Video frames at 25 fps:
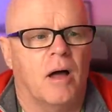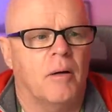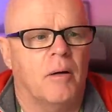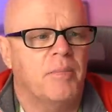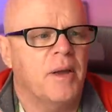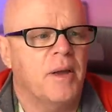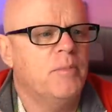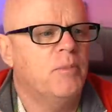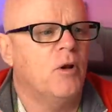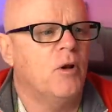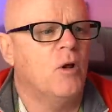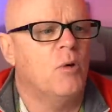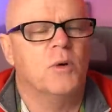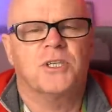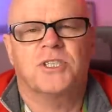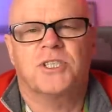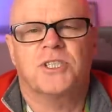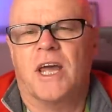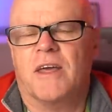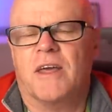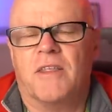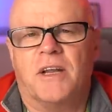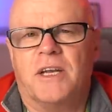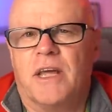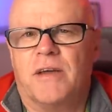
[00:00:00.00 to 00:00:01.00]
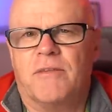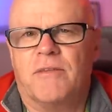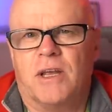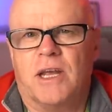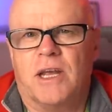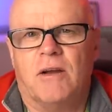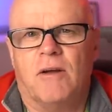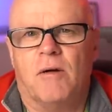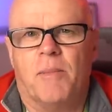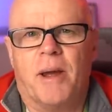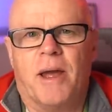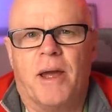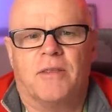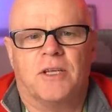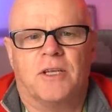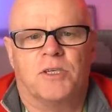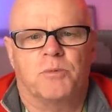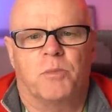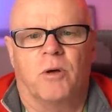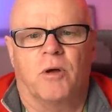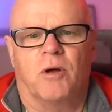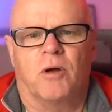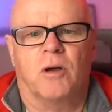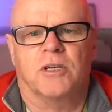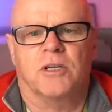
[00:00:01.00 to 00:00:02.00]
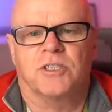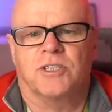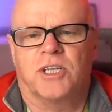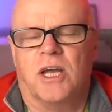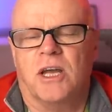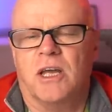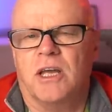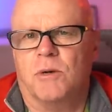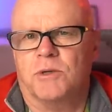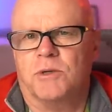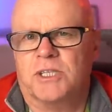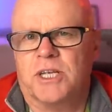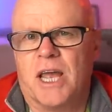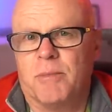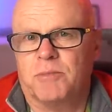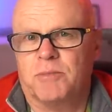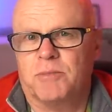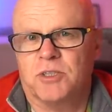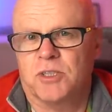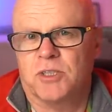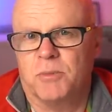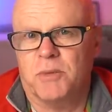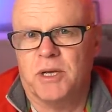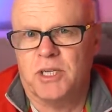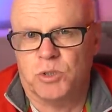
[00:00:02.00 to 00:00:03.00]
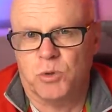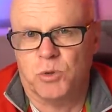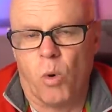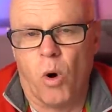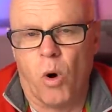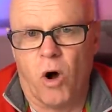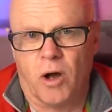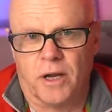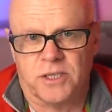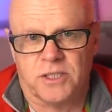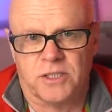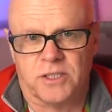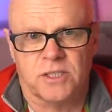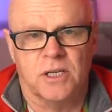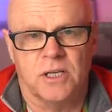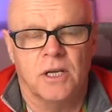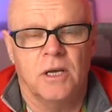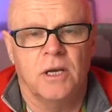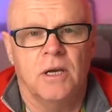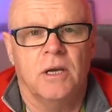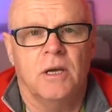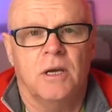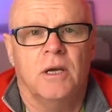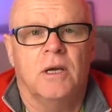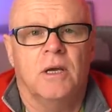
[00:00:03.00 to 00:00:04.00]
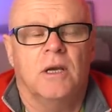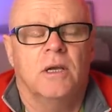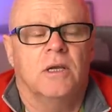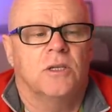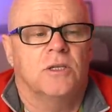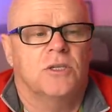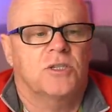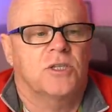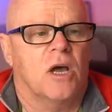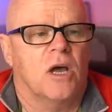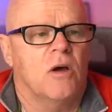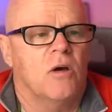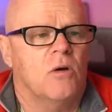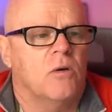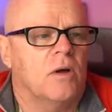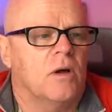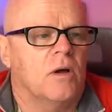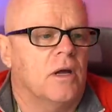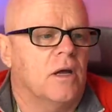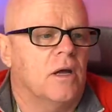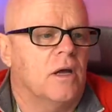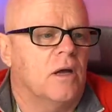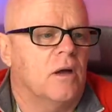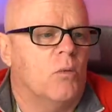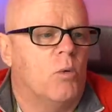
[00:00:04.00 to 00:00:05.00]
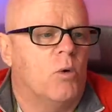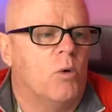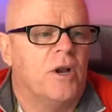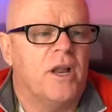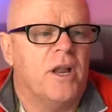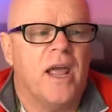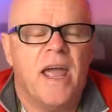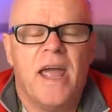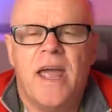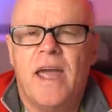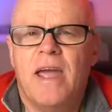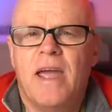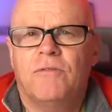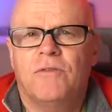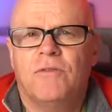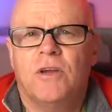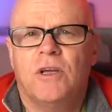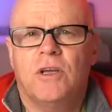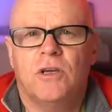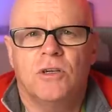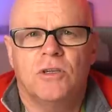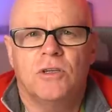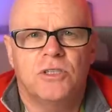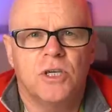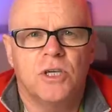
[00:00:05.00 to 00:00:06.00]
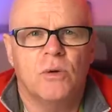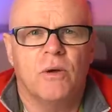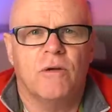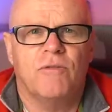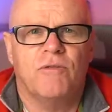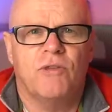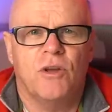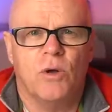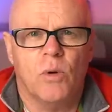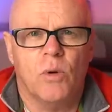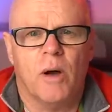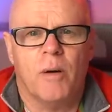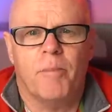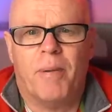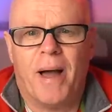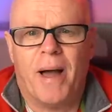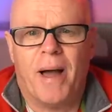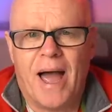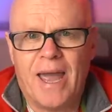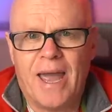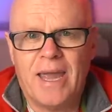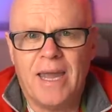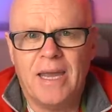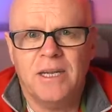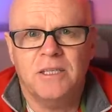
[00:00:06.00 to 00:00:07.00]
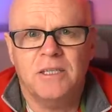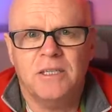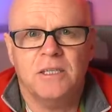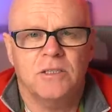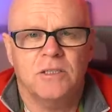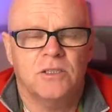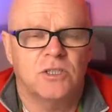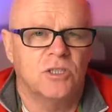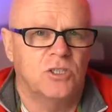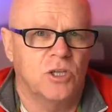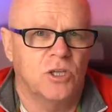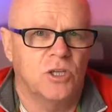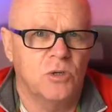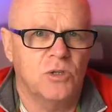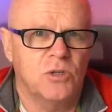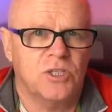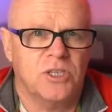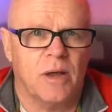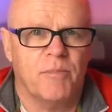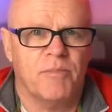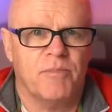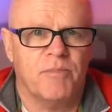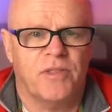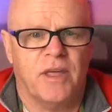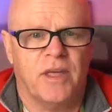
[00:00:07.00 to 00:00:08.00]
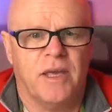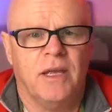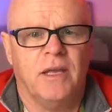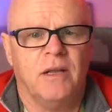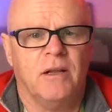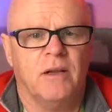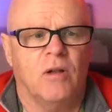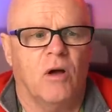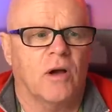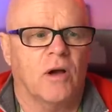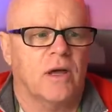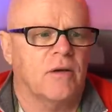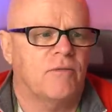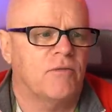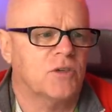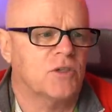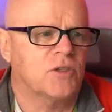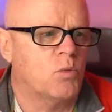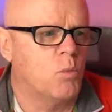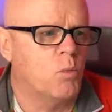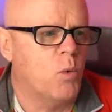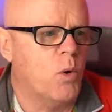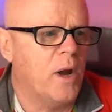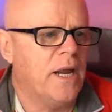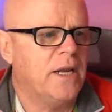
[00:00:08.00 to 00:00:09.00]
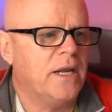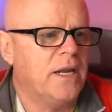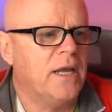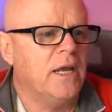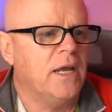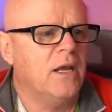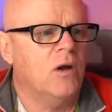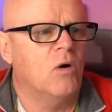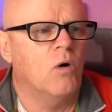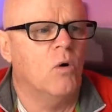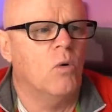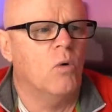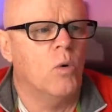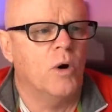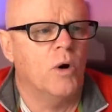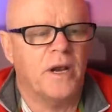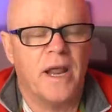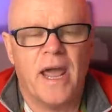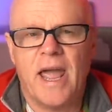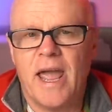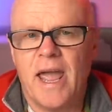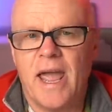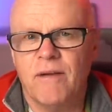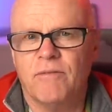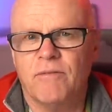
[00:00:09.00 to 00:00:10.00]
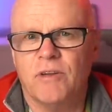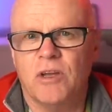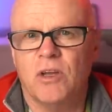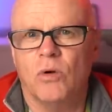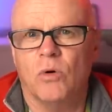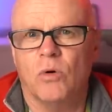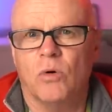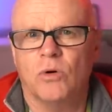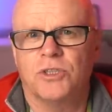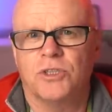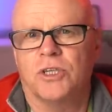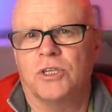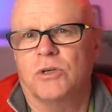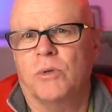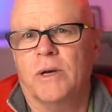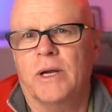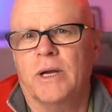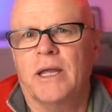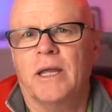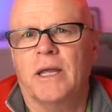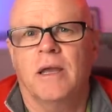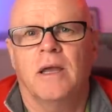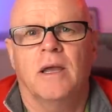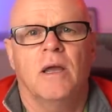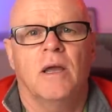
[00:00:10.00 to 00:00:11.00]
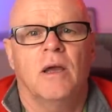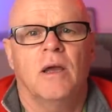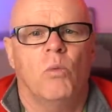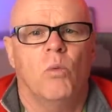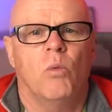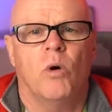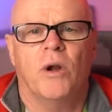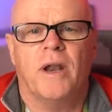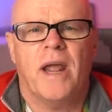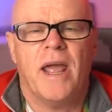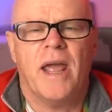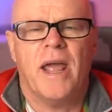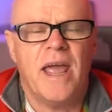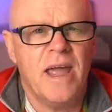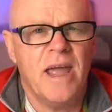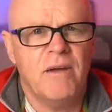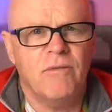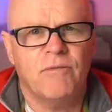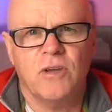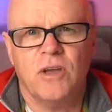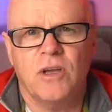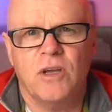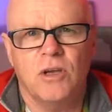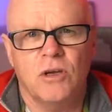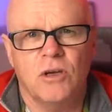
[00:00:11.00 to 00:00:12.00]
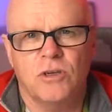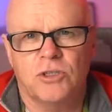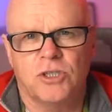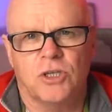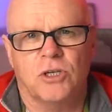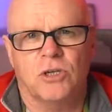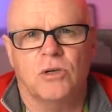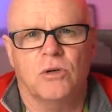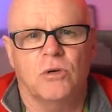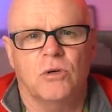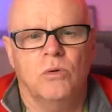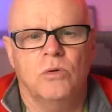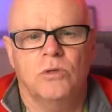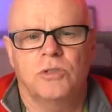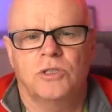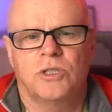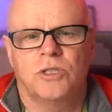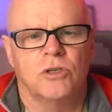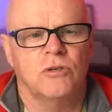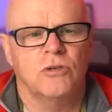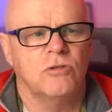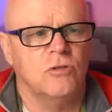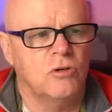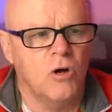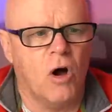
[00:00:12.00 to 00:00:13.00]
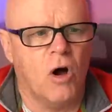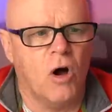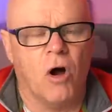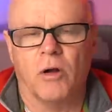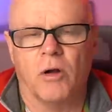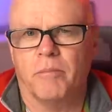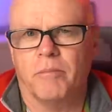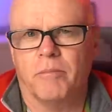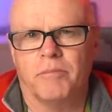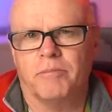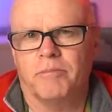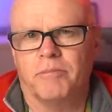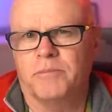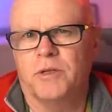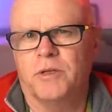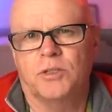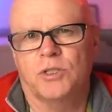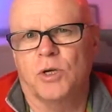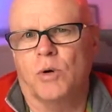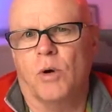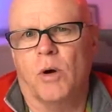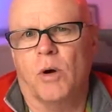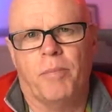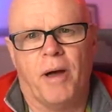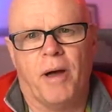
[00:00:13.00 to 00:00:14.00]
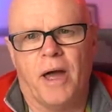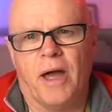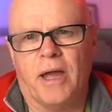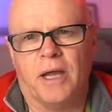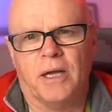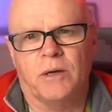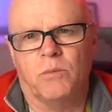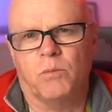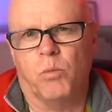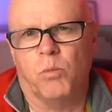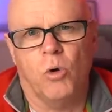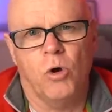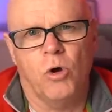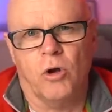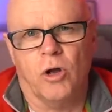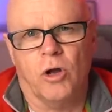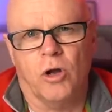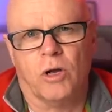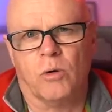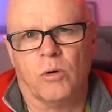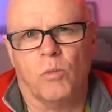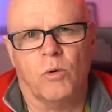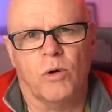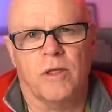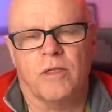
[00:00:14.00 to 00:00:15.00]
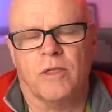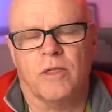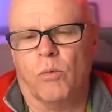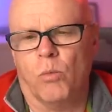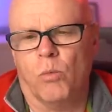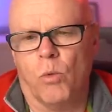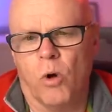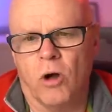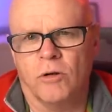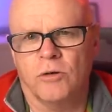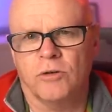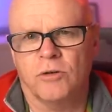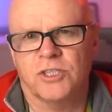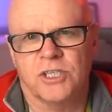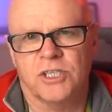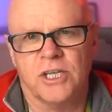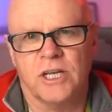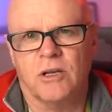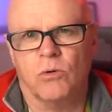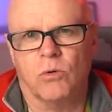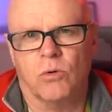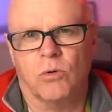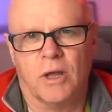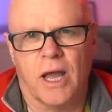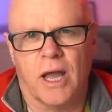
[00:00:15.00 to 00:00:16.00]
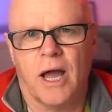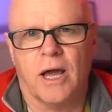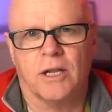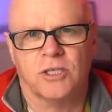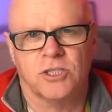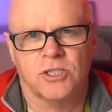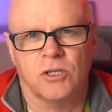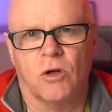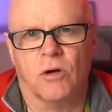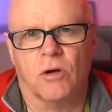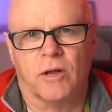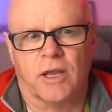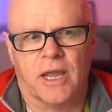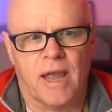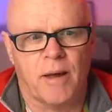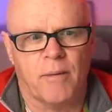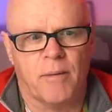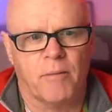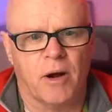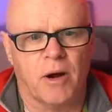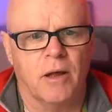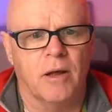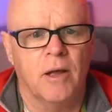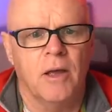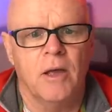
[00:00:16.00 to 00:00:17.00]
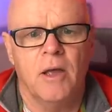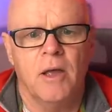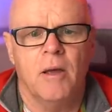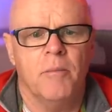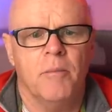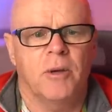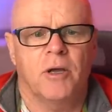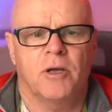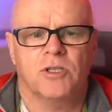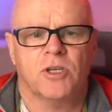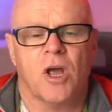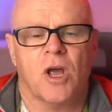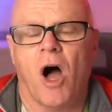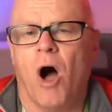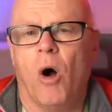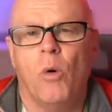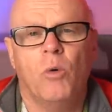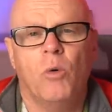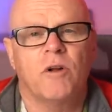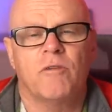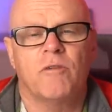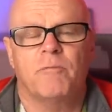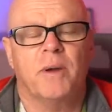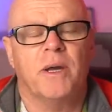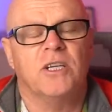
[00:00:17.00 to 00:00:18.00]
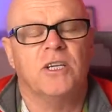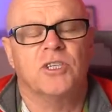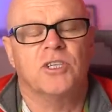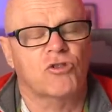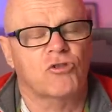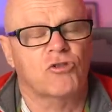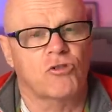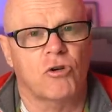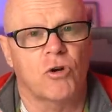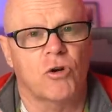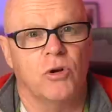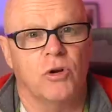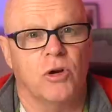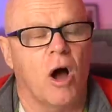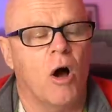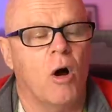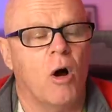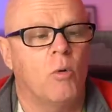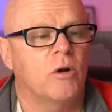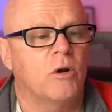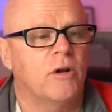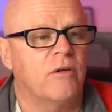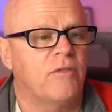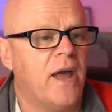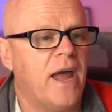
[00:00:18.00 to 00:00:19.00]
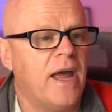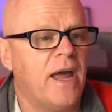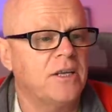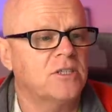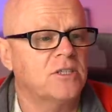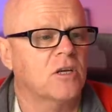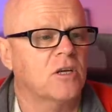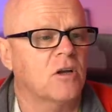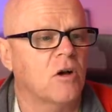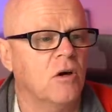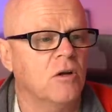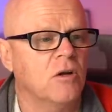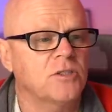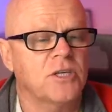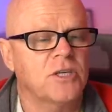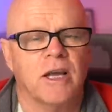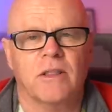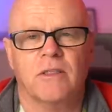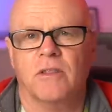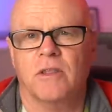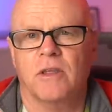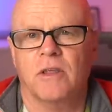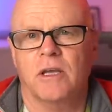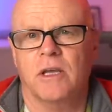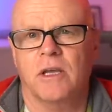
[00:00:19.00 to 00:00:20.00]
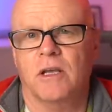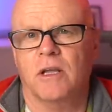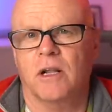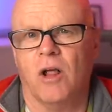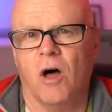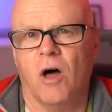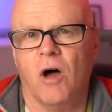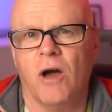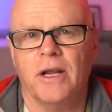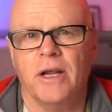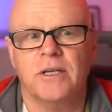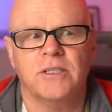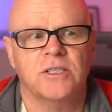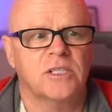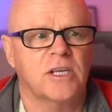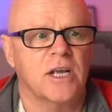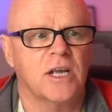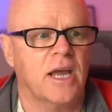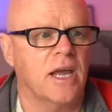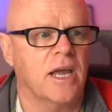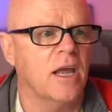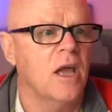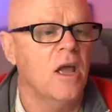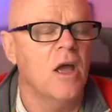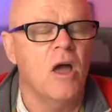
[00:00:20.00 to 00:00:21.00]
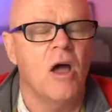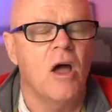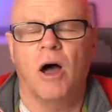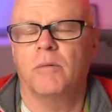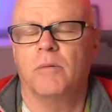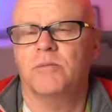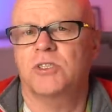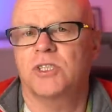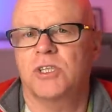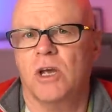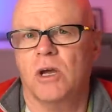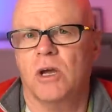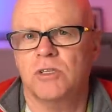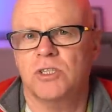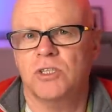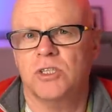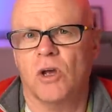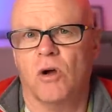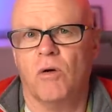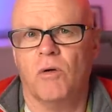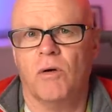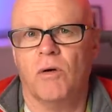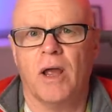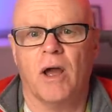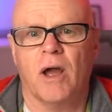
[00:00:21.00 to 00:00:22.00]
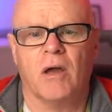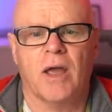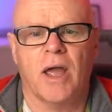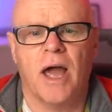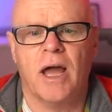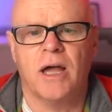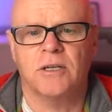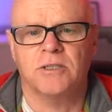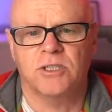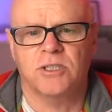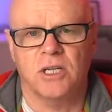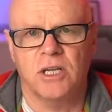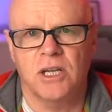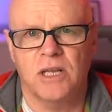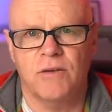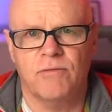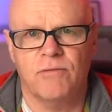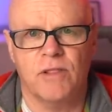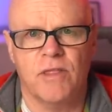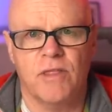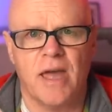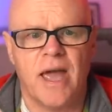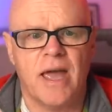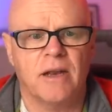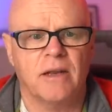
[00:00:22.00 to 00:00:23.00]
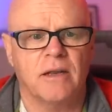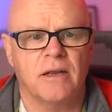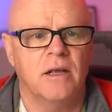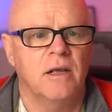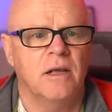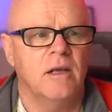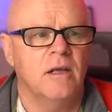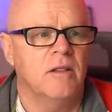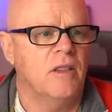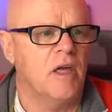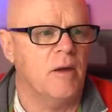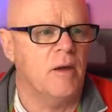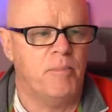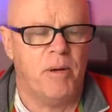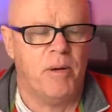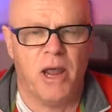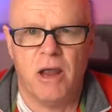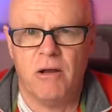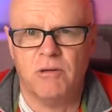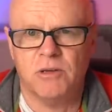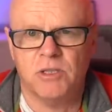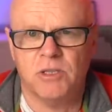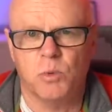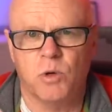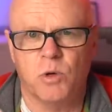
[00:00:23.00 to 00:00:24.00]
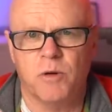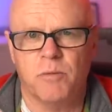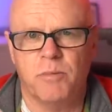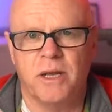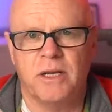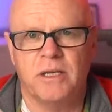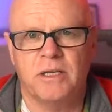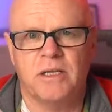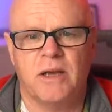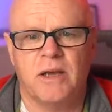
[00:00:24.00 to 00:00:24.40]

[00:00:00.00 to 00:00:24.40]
people always say they never hear about this, but I can tell you it's happened to me twice. So whatever you do, if you are paid to do something, like if it's a wedding or whatever you're doing, whatever you do, do not do a paid work with a one single card slot camera, because I would have been screwed. I would have had to contact the client, say, I'm so sorry, I can't deliver that. Their parents would have been